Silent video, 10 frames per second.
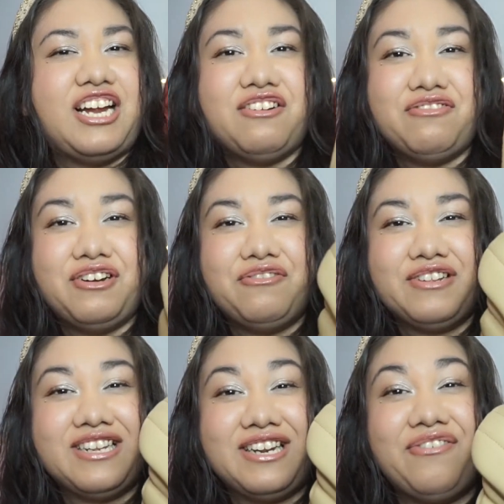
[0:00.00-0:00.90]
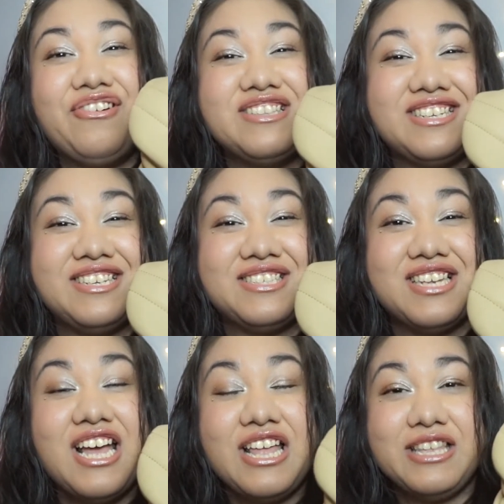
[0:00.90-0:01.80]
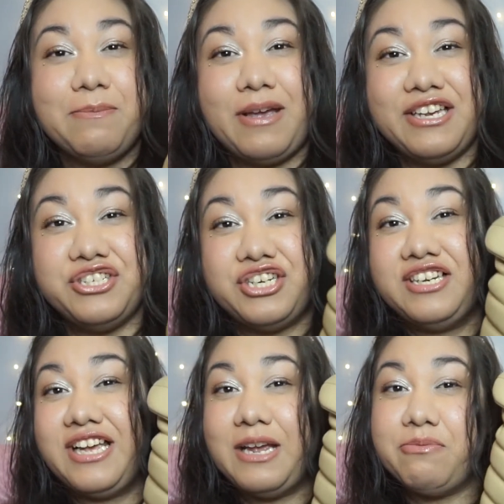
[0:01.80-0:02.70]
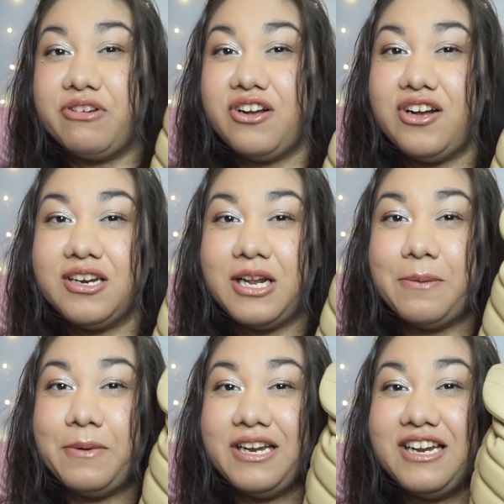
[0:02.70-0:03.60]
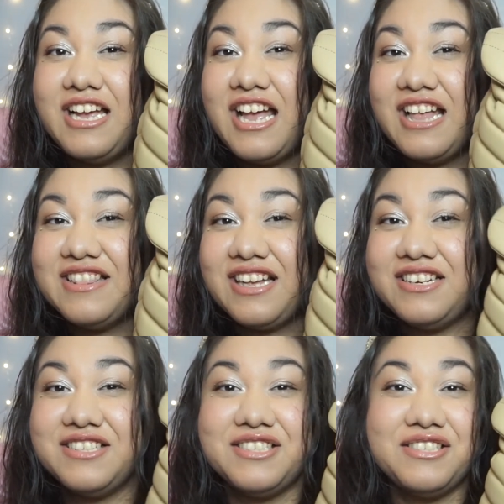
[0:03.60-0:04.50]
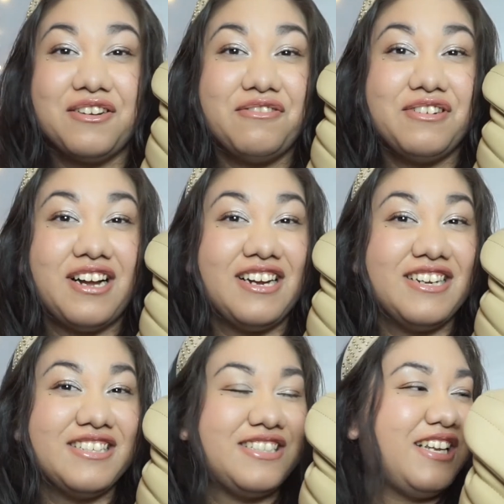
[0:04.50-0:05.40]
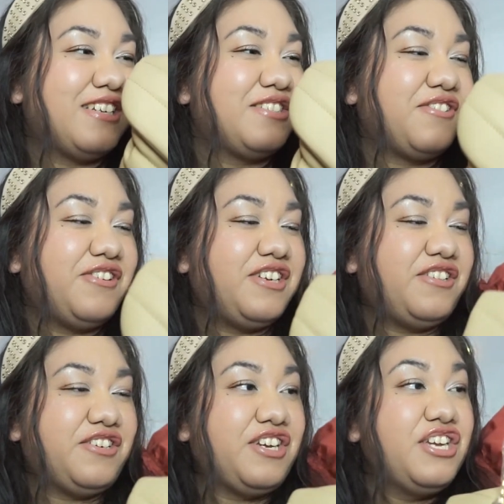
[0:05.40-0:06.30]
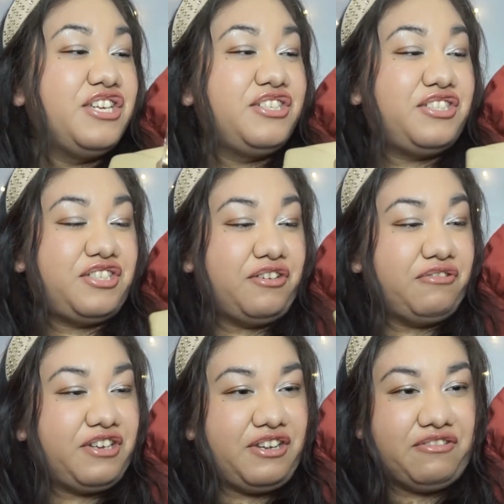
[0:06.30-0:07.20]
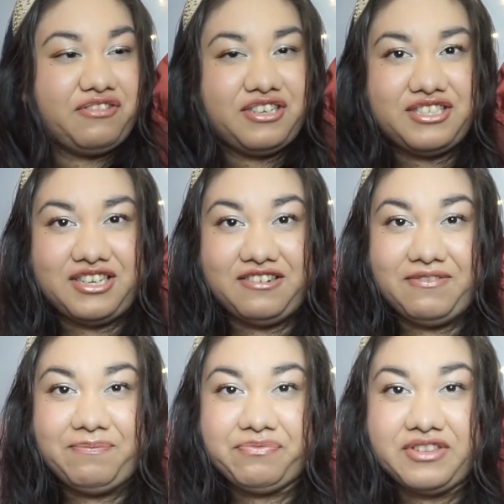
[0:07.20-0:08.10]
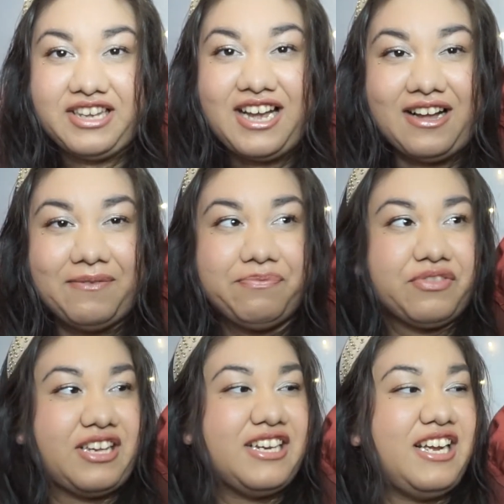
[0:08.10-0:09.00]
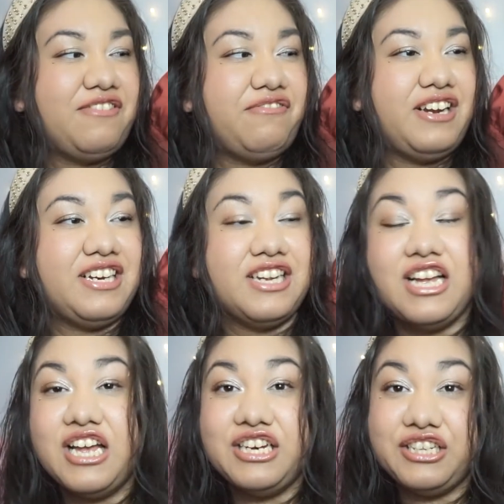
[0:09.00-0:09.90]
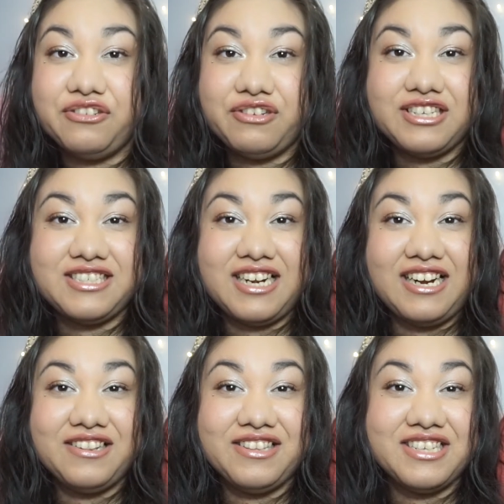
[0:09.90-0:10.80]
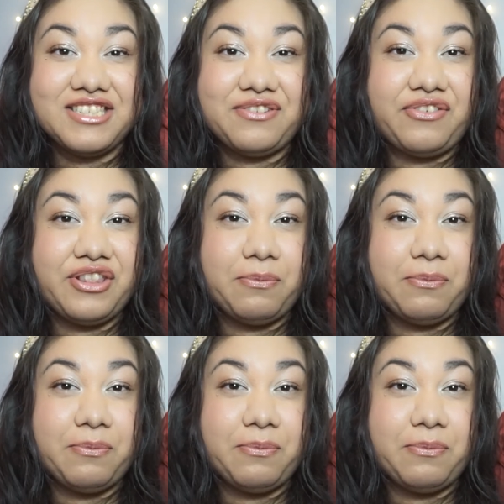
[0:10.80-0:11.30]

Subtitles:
I don't know what the difference is, the beige and the apricot, but that is so nice. That is going to look so cute. So yeah, can't wait to style this for the